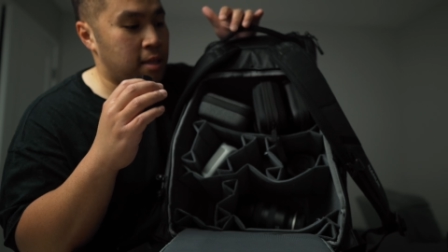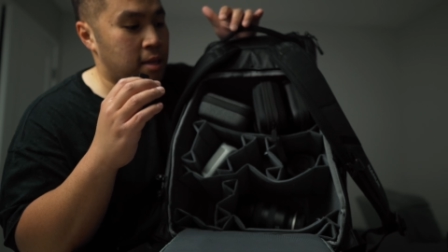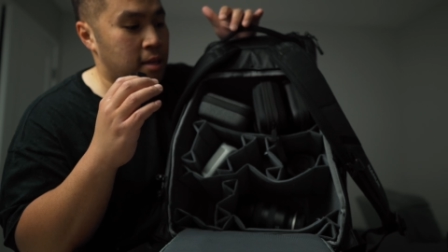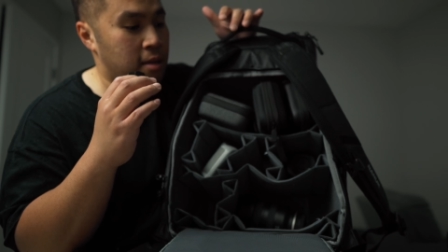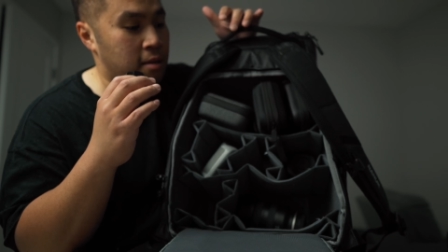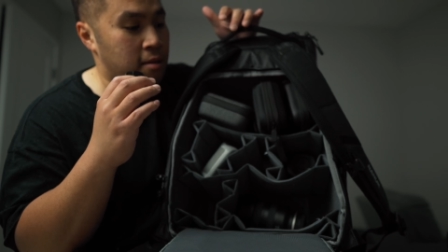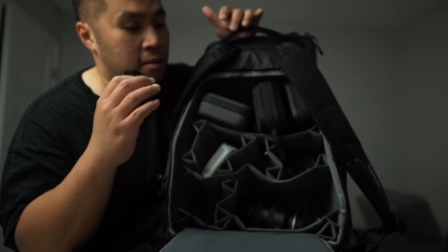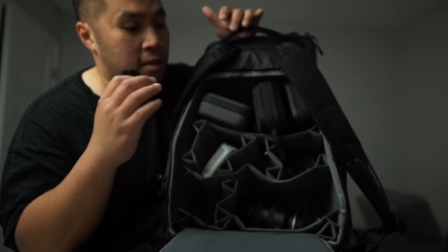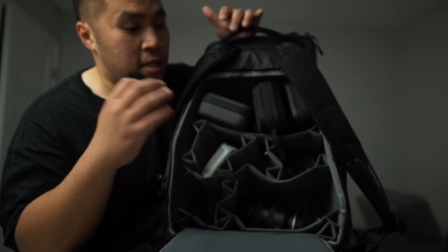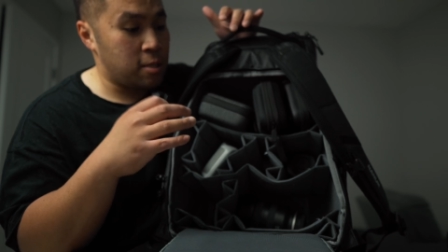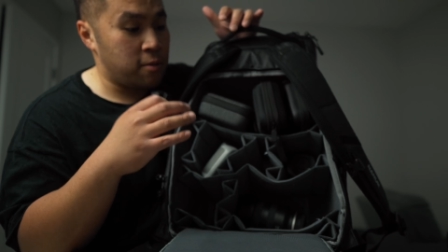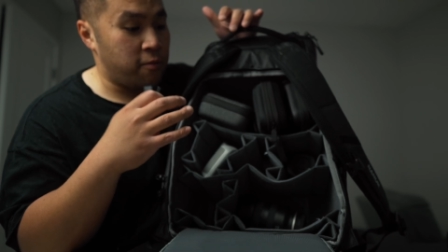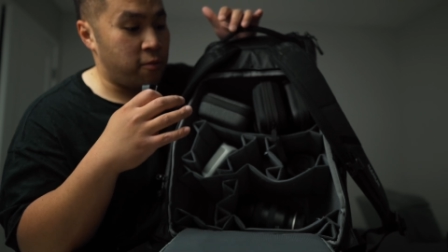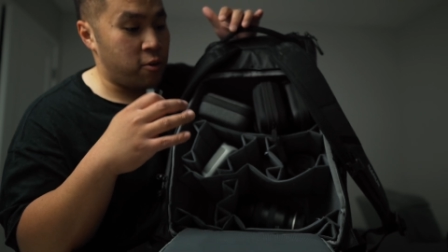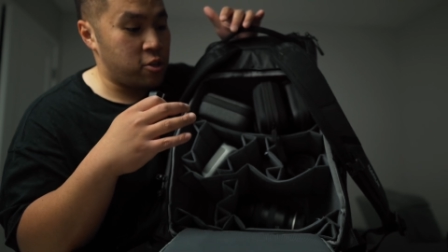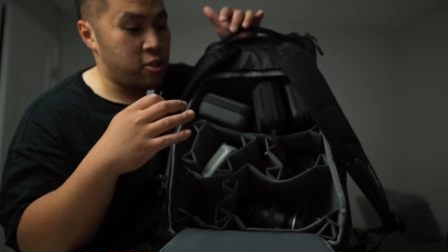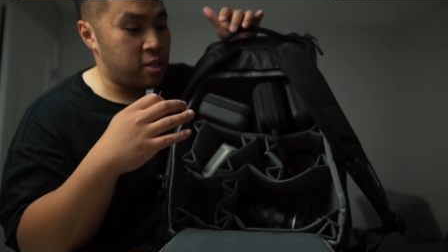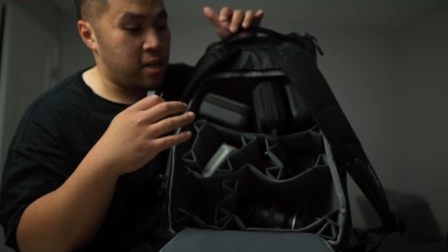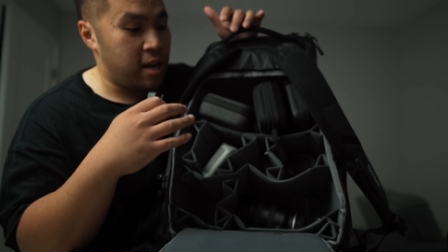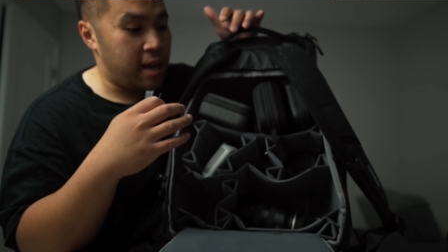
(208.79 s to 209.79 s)
this
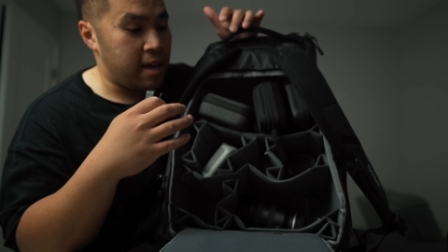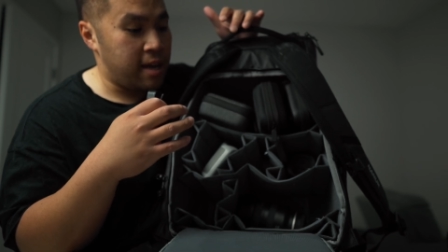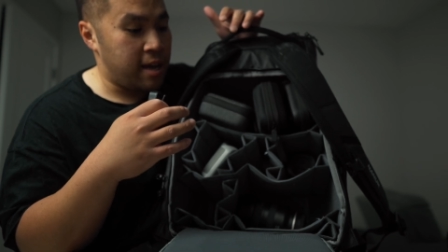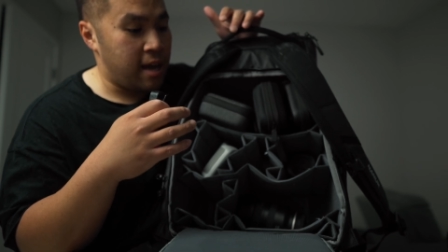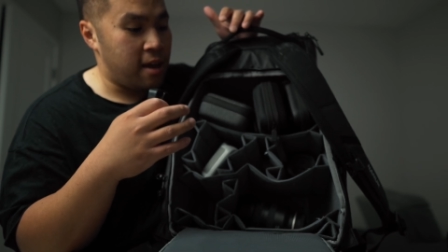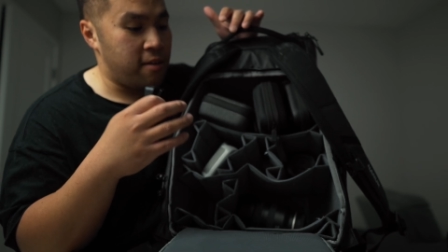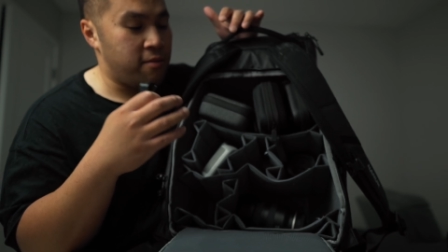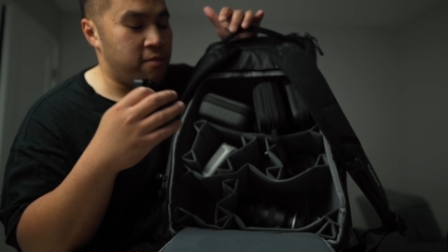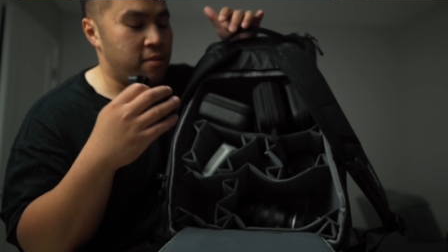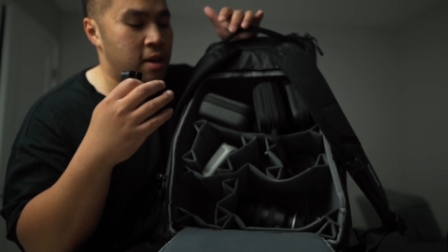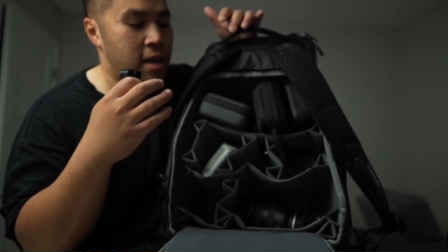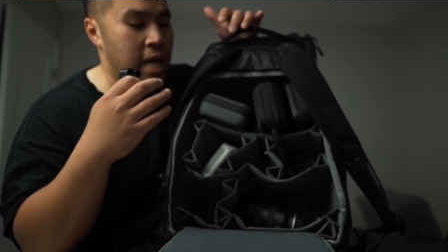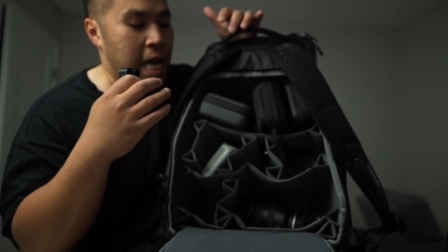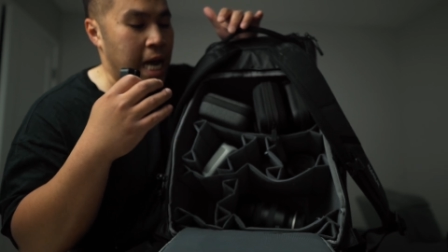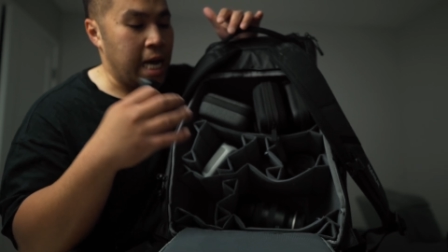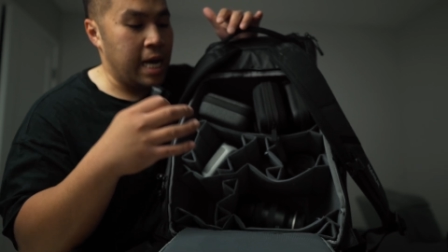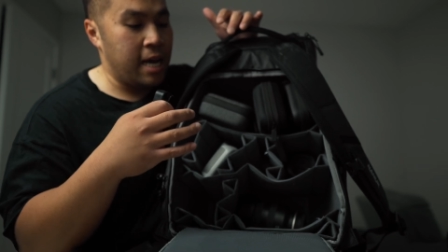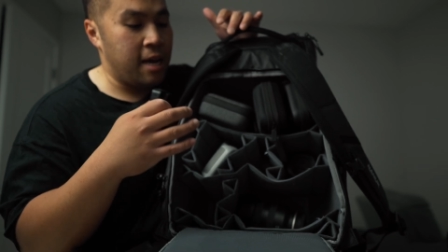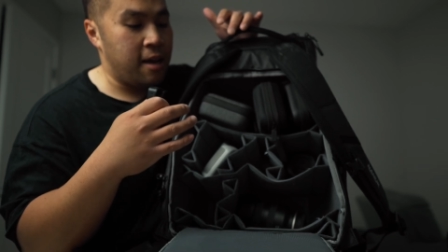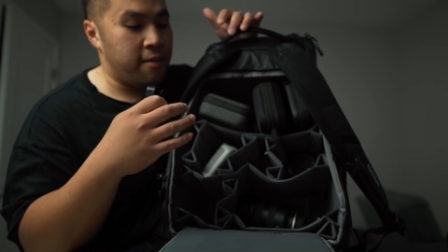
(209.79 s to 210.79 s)
version I
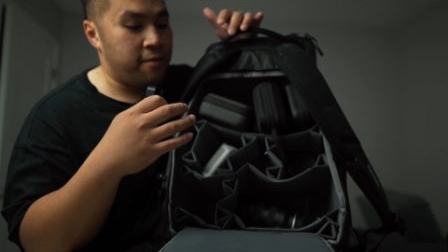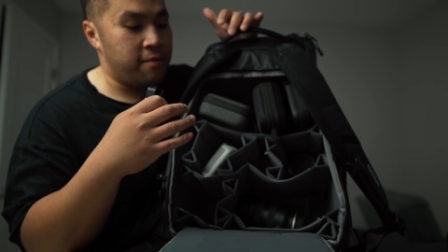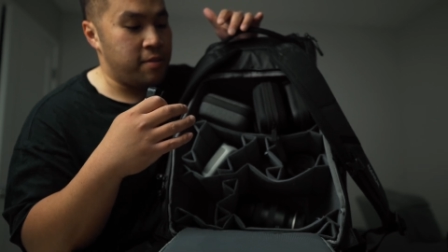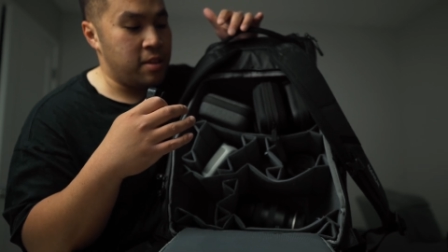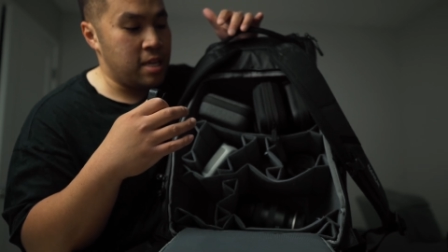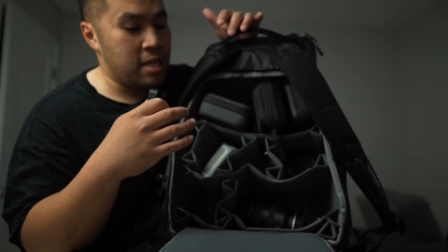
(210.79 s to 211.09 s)
have